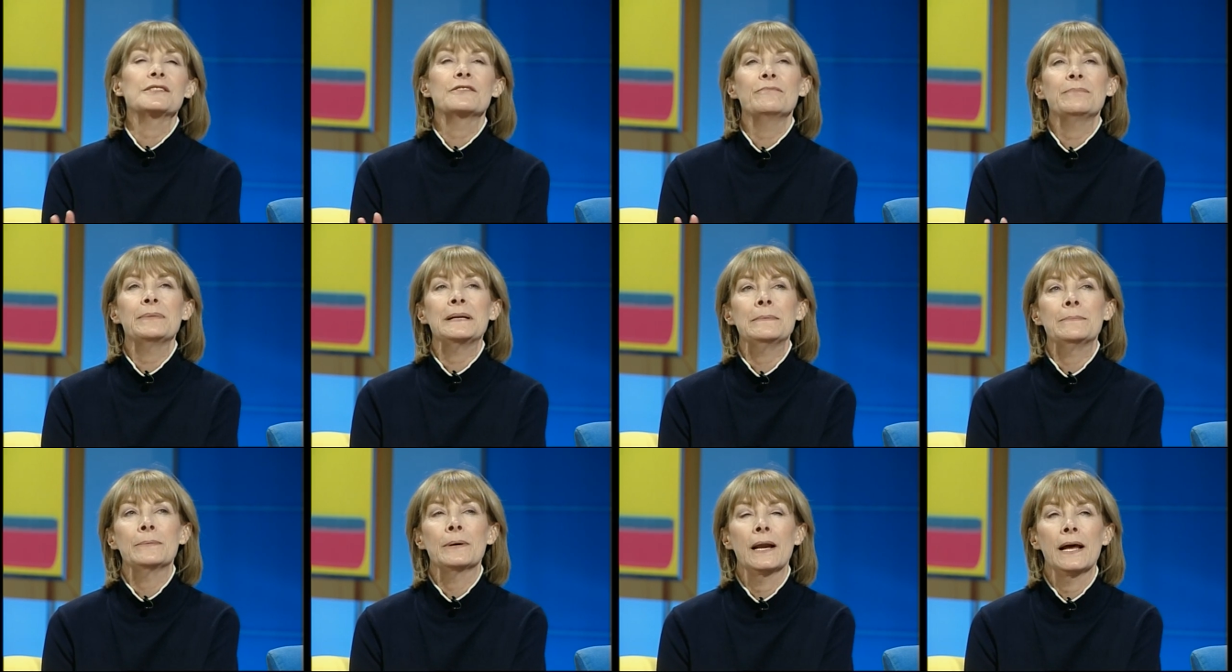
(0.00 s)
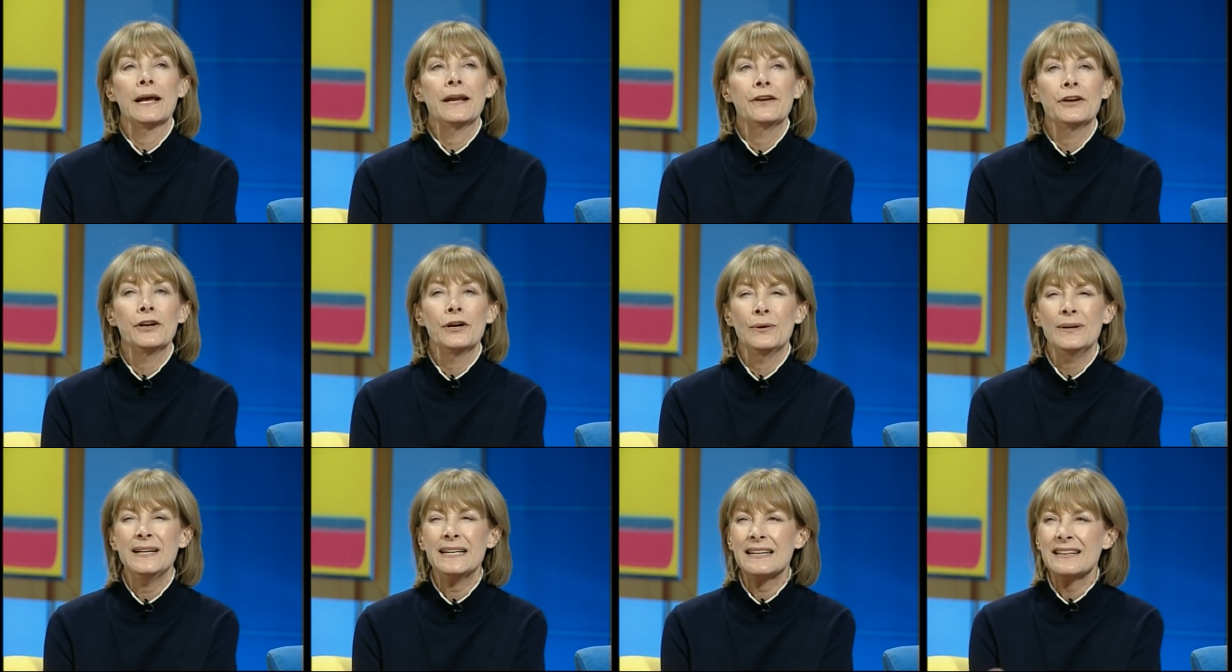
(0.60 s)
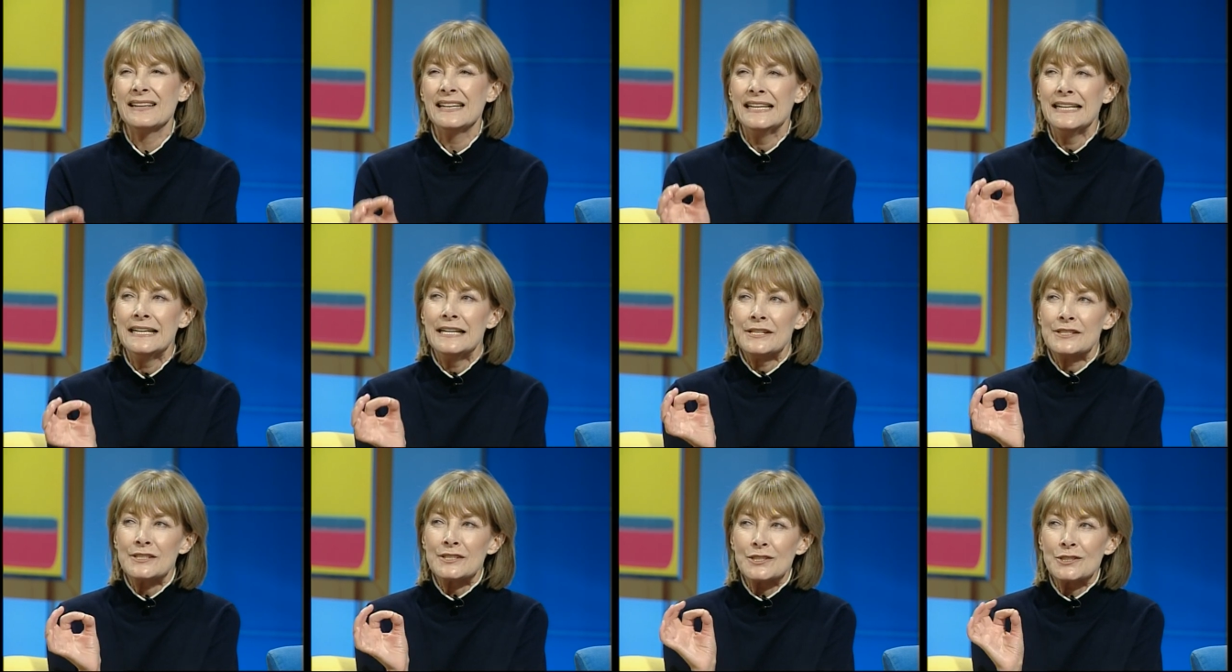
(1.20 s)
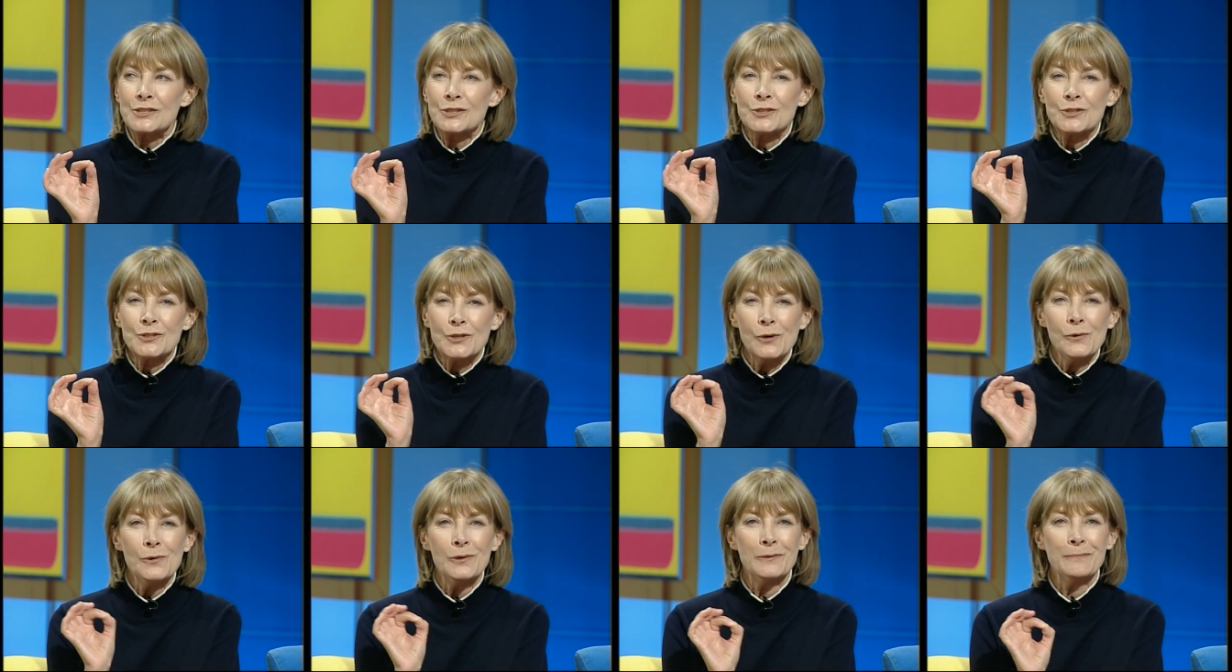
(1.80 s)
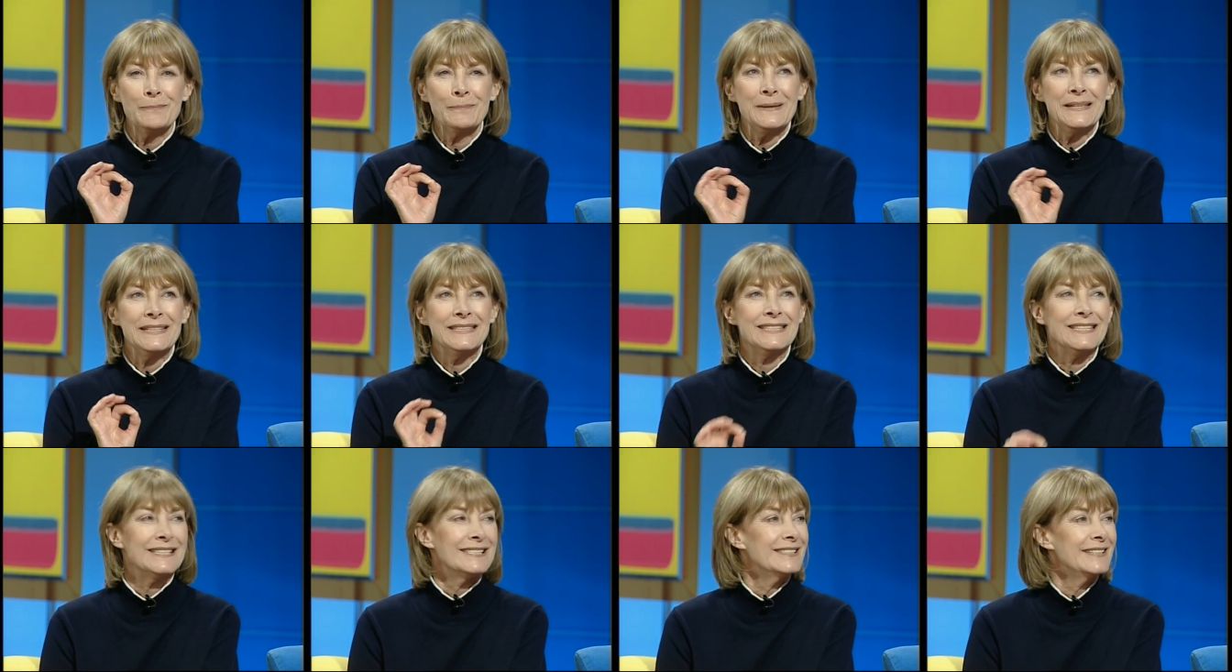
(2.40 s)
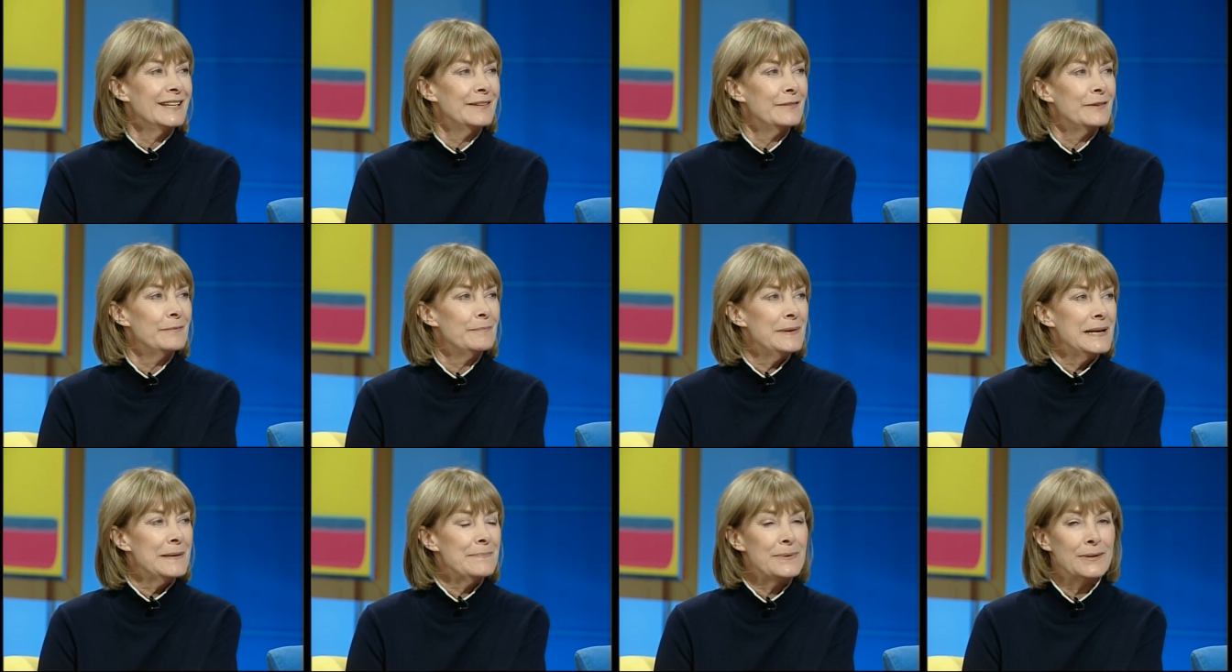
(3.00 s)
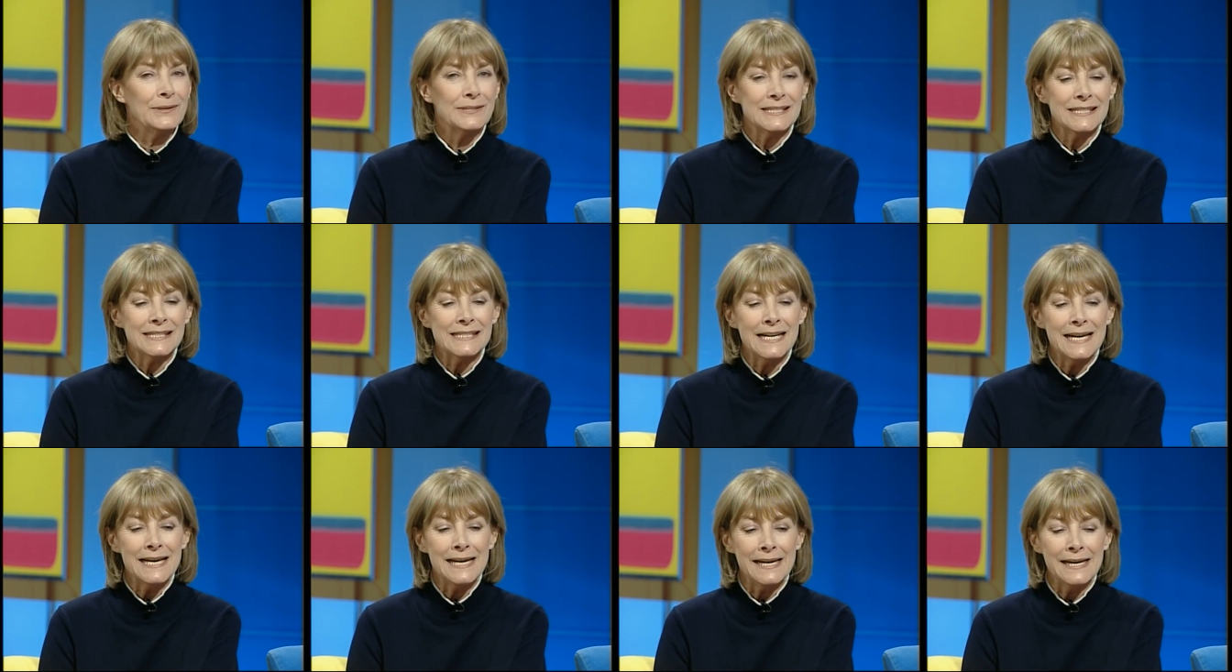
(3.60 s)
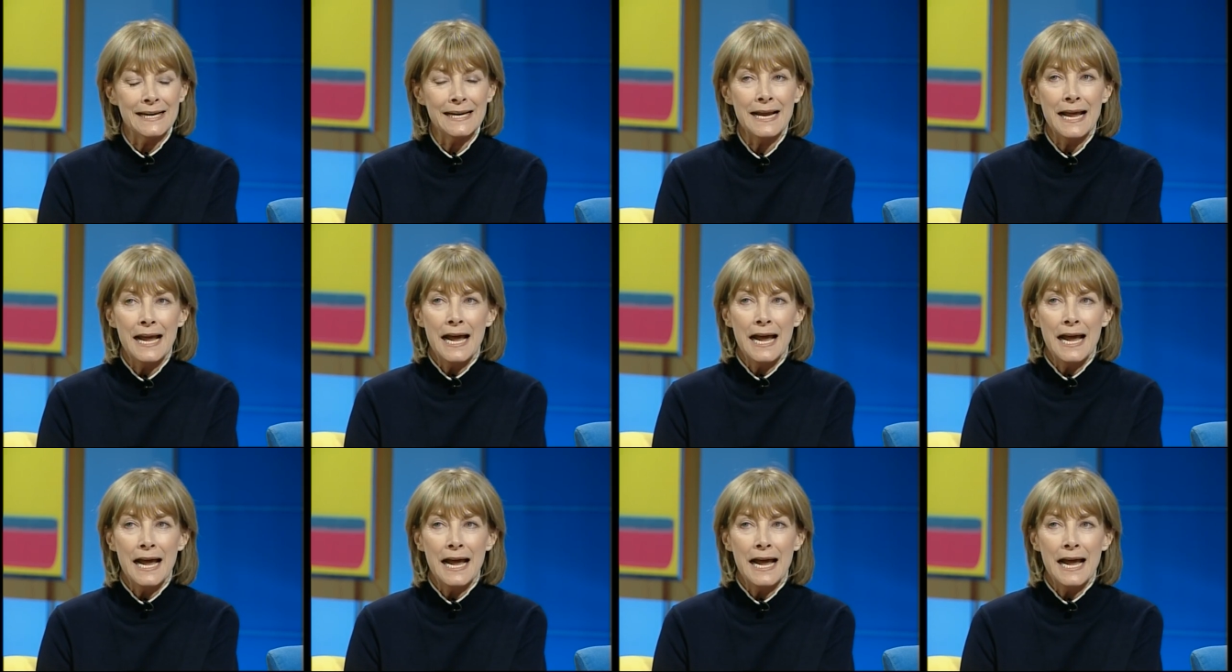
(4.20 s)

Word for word: of people I know, little stolen pieces that people say.